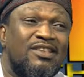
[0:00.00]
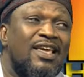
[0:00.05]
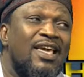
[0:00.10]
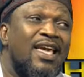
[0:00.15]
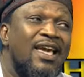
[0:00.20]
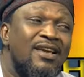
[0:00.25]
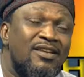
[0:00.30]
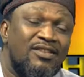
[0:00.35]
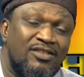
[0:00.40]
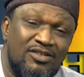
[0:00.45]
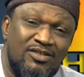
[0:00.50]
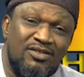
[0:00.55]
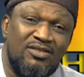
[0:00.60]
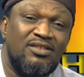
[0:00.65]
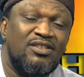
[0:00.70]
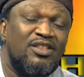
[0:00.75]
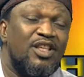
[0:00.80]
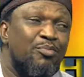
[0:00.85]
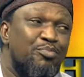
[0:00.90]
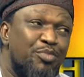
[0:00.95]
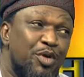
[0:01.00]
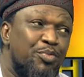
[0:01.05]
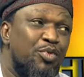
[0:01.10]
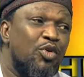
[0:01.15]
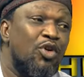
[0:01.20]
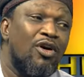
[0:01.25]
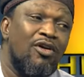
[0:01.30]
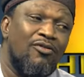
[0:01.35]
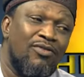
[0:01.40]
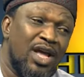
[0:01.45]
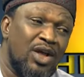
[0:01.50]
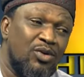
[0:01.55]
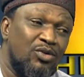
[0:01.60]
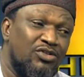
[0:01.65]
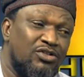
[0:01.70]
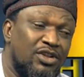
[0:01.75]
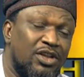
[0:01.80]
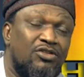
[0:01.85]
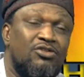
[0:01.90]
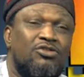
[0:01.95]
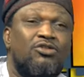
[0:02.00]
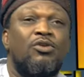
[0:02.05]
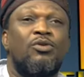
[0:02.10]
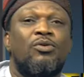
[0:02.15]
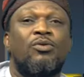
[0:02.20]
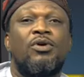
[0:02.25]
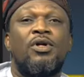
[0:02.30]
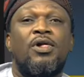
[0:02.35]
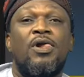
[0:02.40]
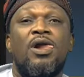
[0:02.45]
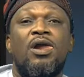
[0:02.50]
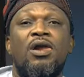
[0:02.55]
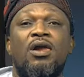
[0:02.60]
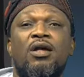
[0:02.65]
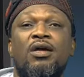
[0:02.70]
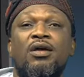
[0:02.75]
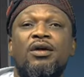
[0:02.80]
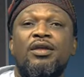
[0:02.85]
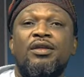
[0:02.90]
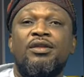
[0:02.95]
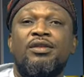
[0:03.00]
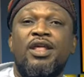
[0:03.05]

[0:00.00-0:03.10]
the, in this case, the people of Kano State. So,